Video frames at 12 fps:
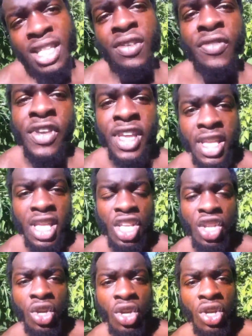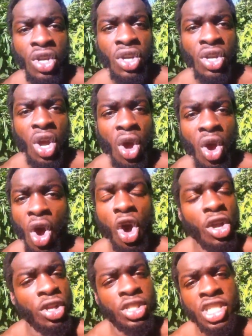activate your
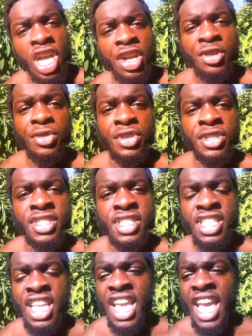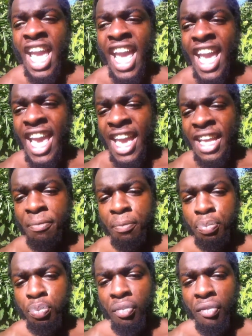all your chakras.
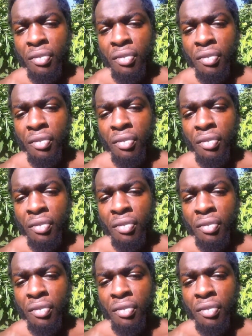And